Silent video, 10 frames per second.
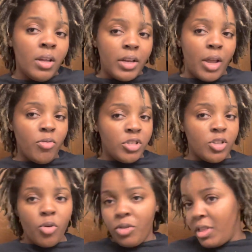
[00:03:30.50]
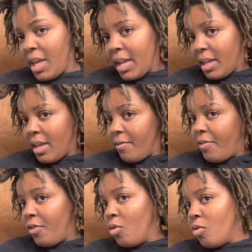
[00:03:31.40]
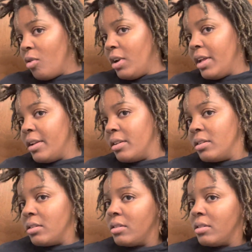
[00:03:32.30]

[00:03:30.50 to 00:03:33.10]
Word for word: they were so thick and full and